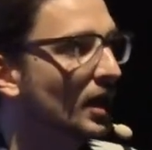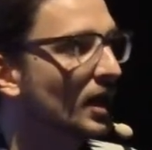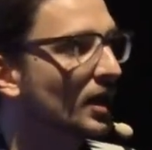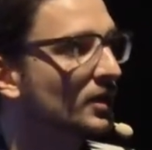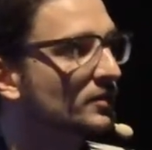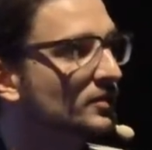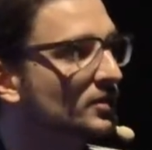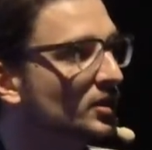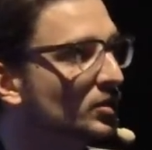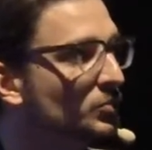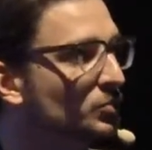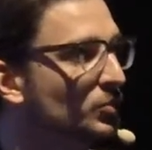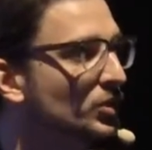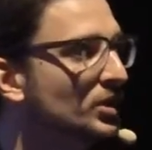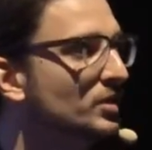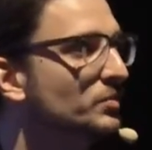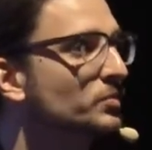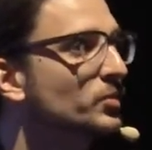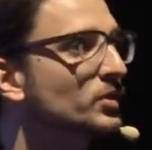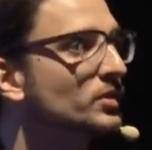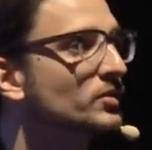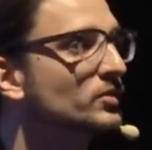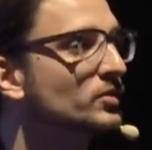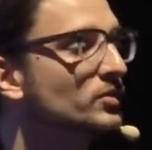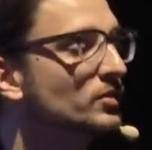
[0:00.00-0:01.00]
asking
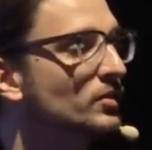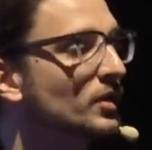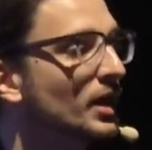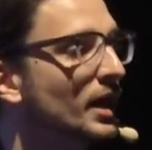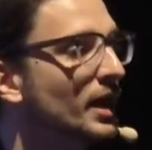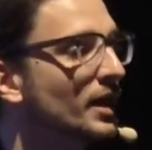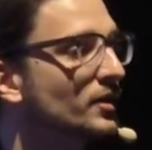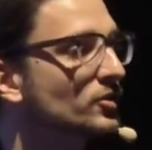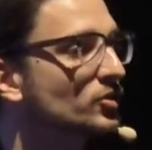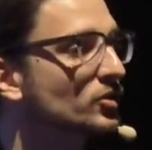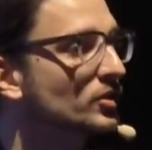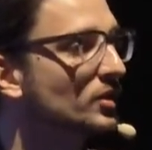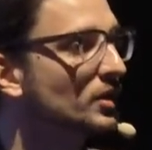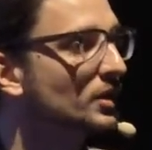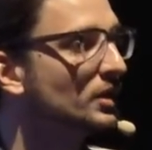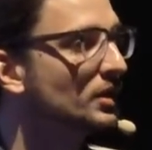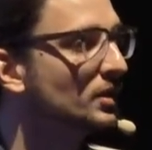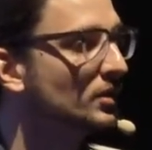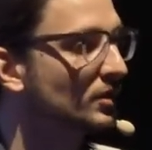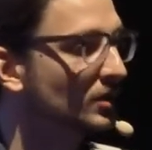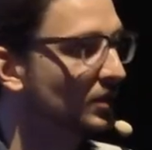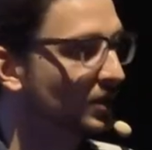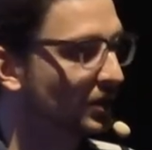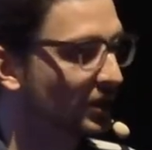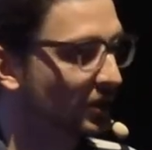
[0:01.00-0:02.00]
people to
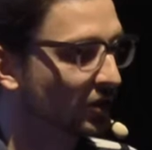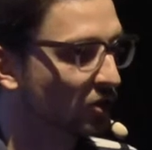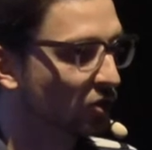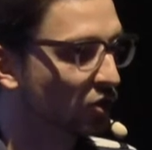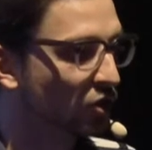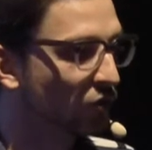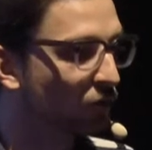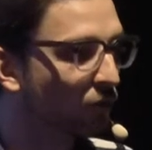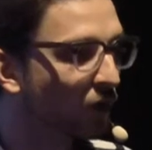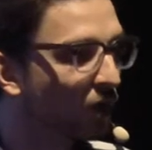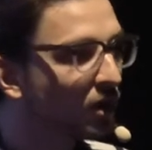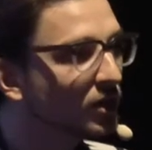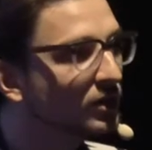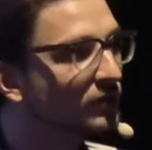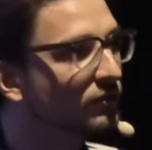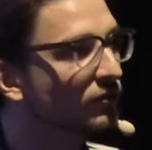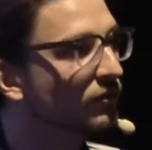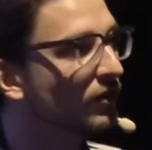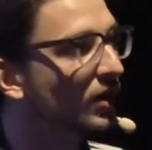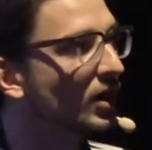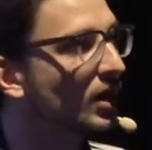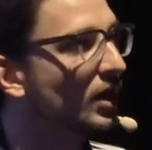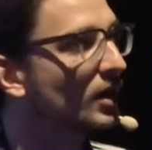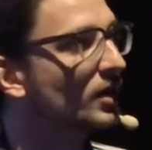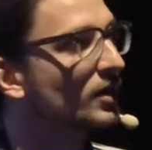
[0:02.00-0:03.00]
actually
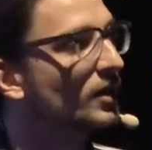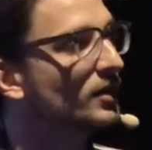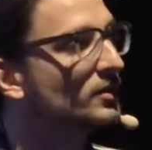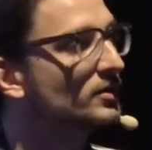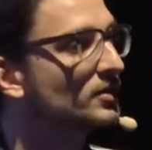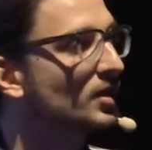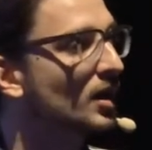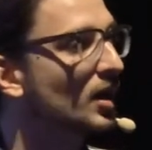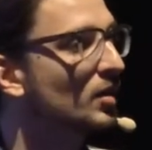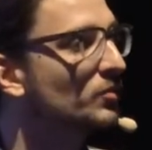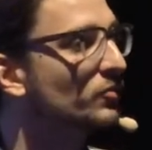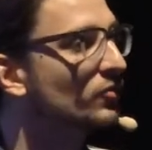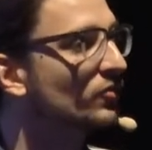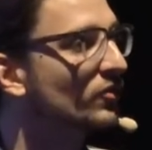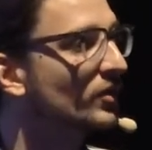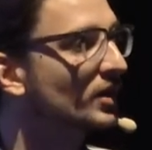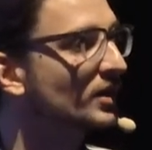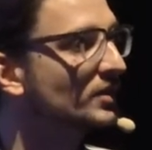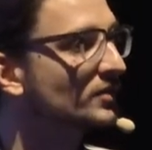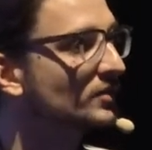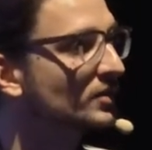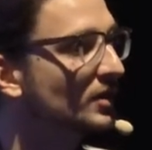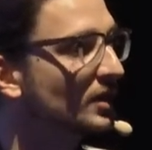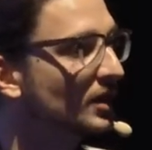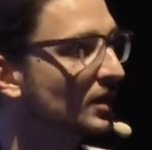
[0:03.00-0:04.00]
qualify a
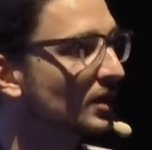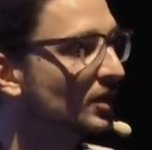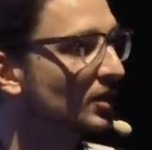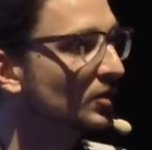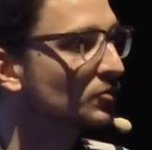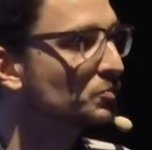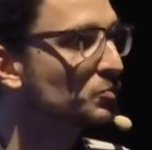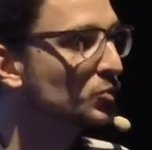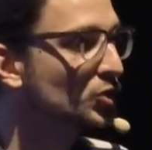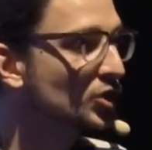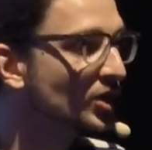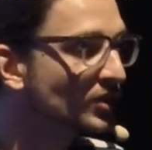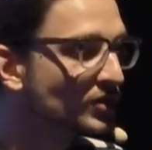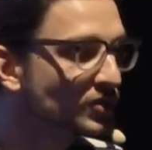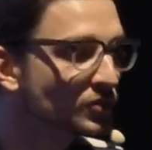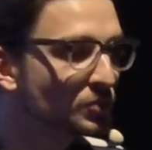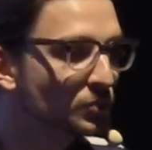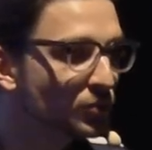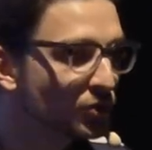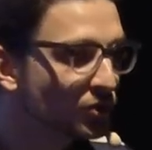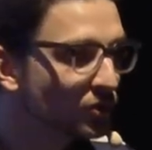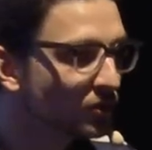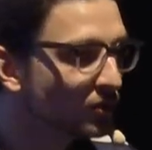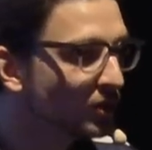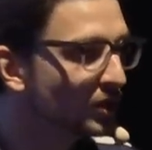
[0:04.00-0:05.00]
typeface
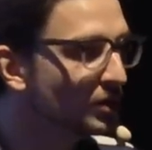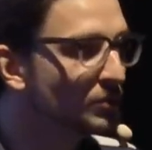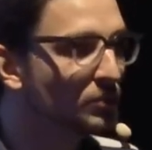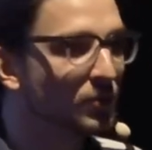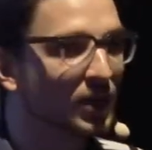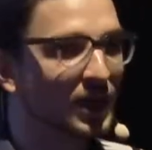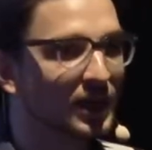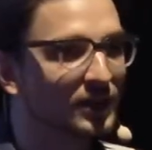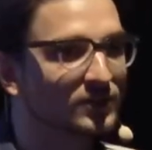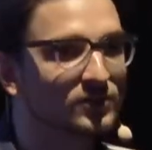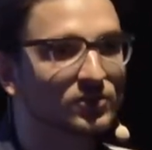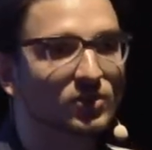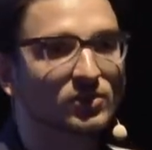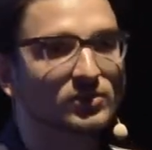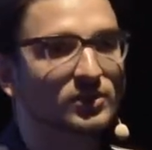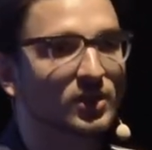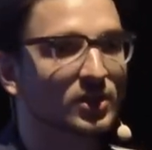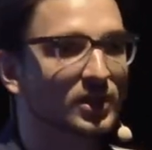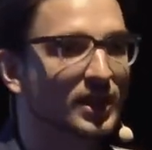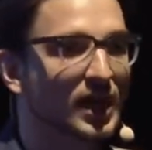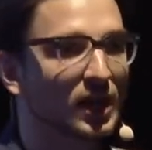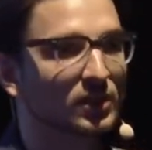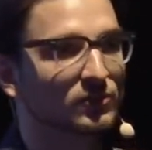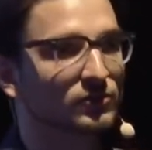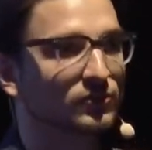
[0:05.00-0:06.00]
just purely based on
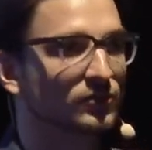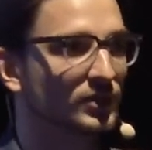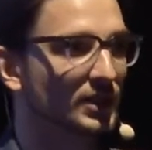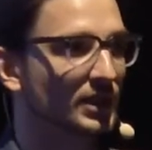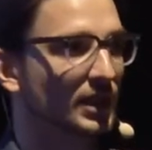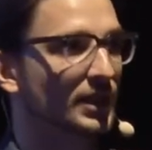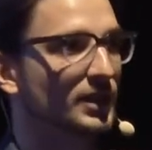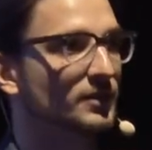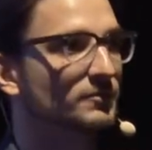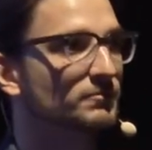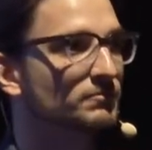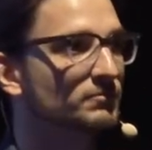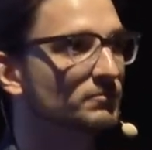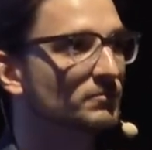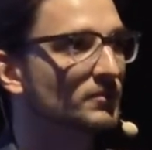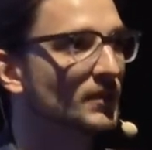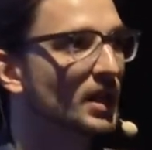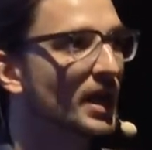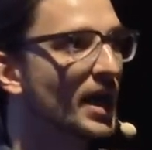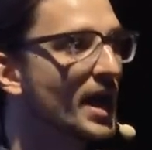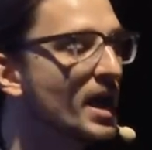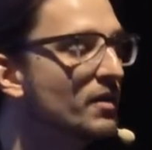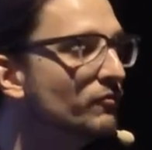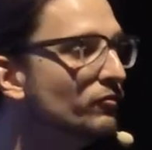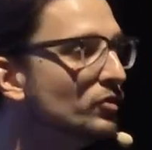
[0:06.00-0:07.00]
their gut feeling.
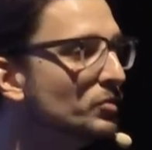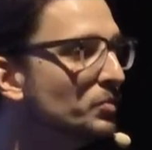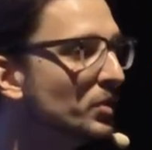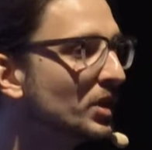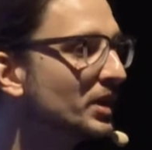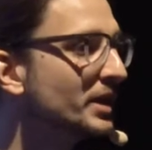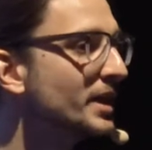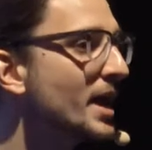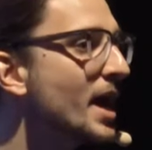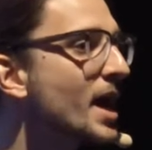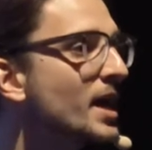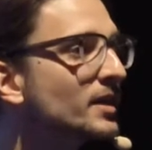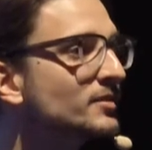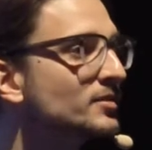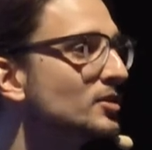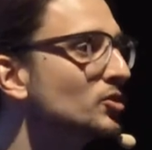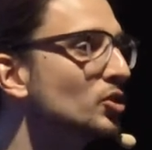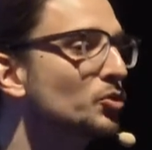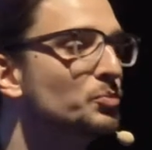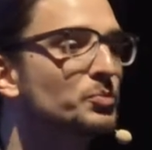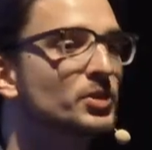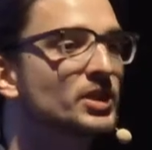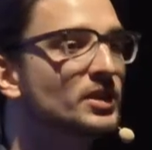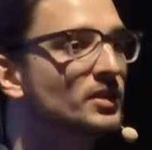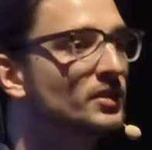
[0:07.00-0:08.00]
Everybody has
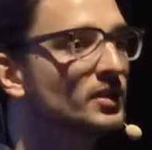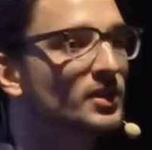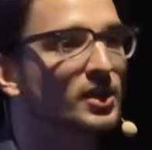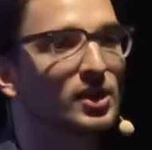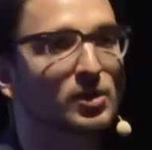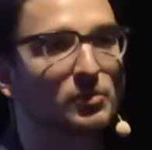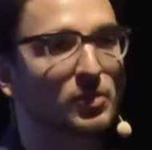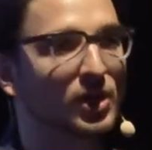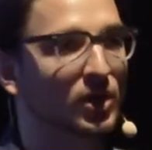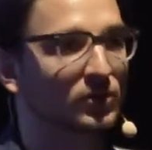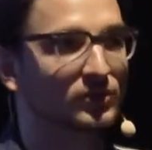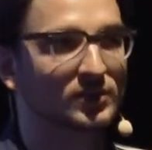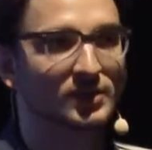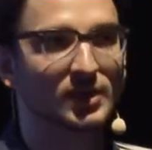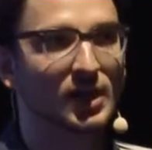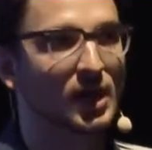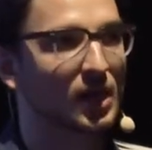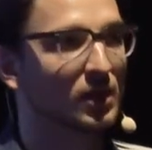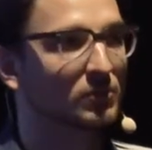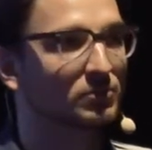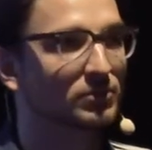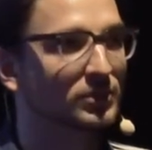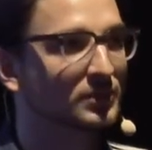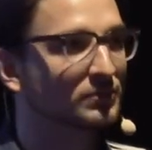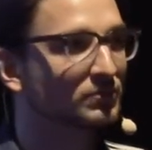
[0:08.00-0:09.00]
an opinion about
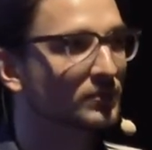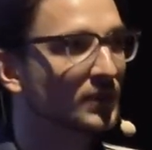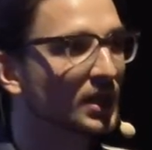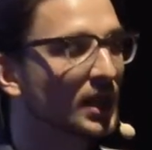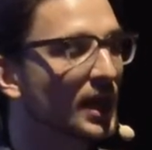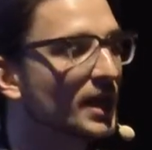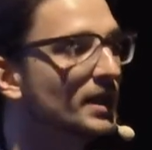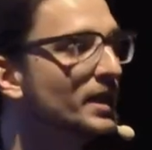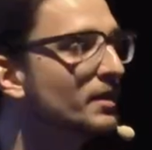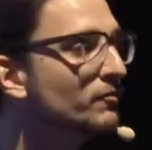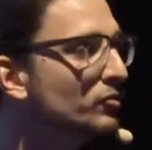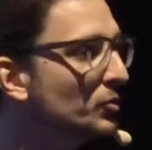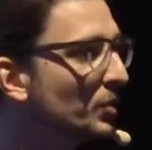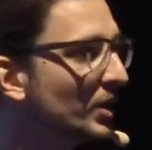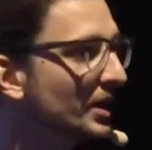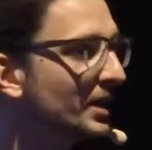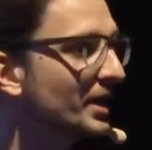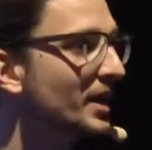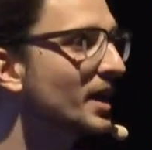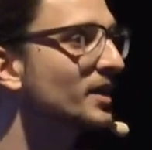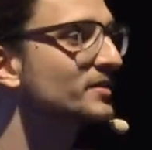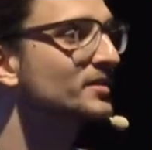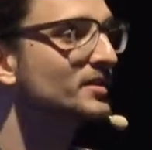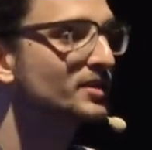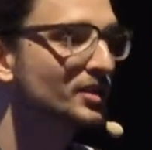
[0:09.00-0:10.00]
type, and
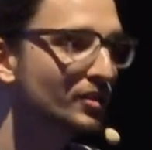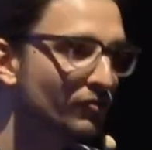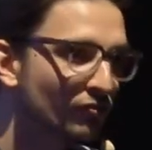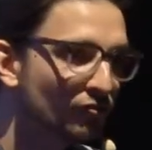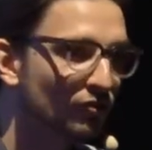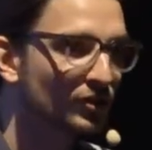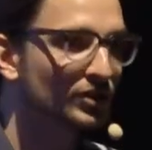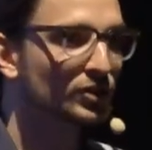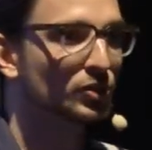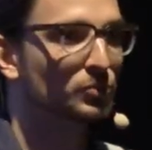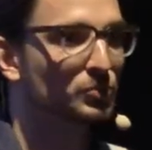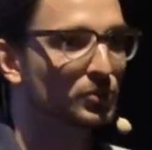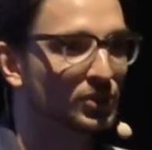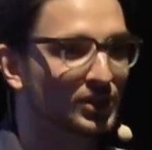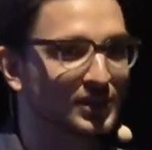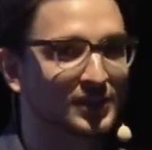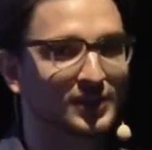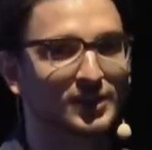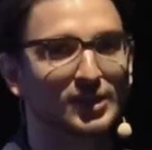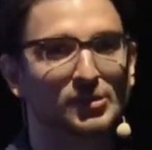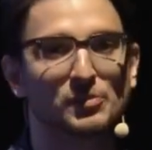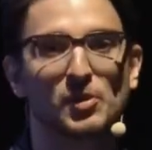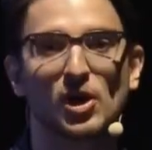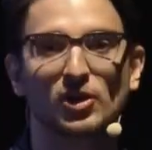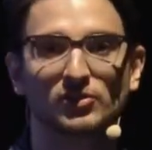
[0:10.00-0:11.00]
everybody has a different
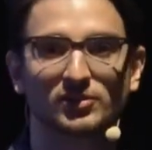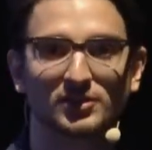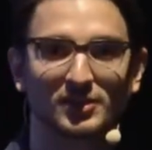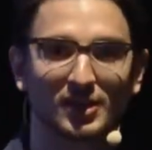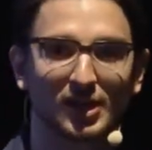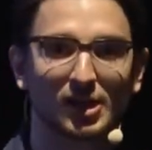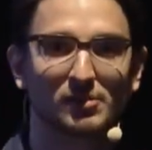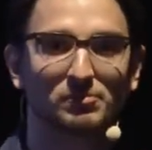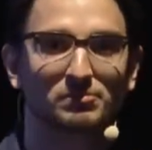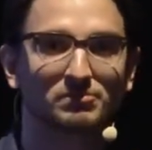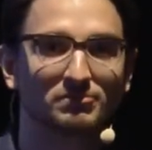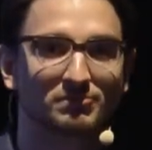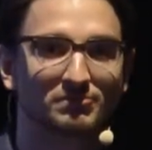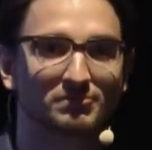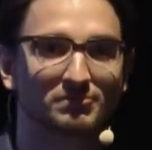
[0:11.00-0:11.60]
opinion about type.